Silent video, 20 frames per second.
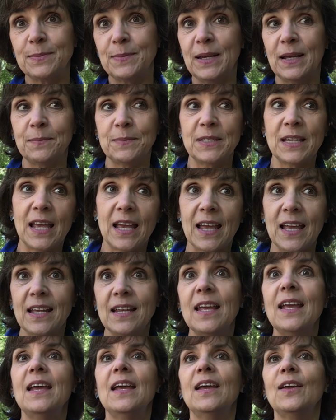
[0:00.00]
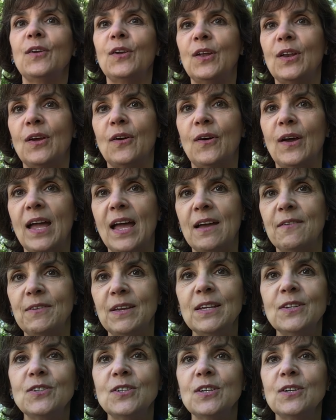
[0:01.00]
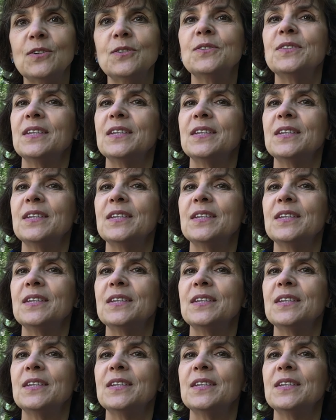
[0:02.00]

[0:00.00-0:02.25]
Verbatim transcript: me upset, you know, I have issues,